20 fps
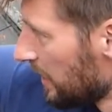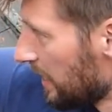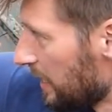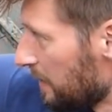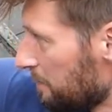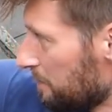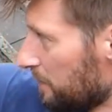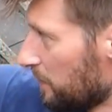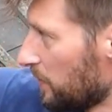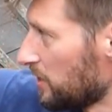
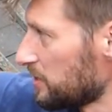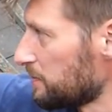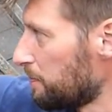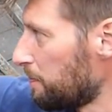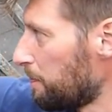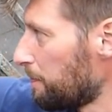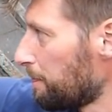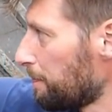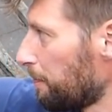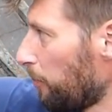
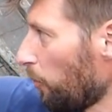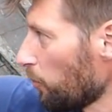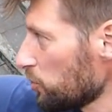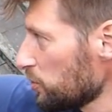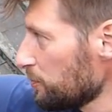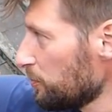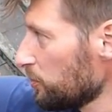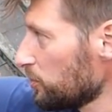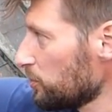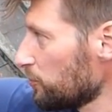It's
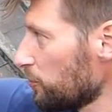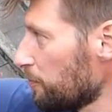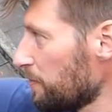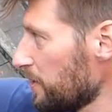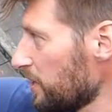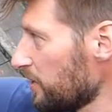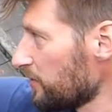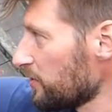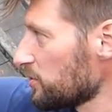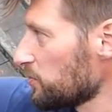possible to
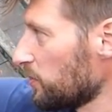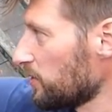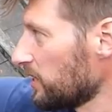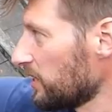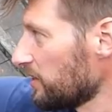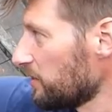repair this one